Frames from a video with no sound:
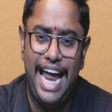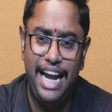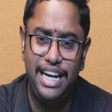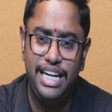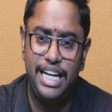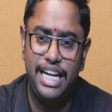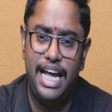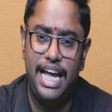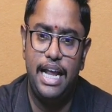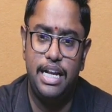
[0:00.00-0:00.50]

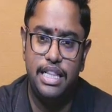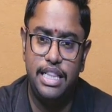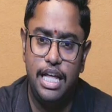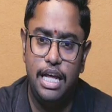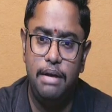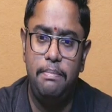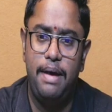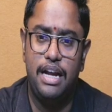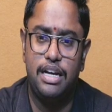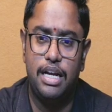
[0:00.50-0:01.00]
At
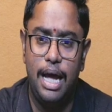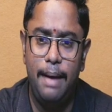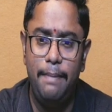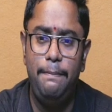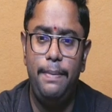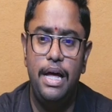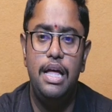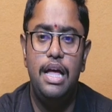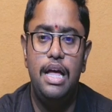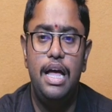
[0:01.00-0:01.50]
another
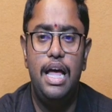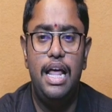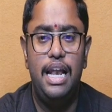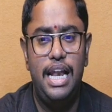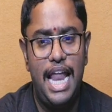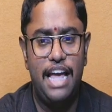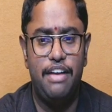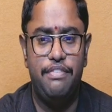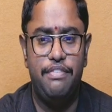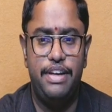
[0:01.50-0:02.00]
markup
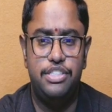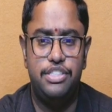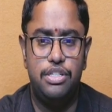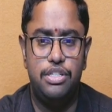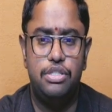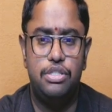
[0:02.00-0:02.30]
language.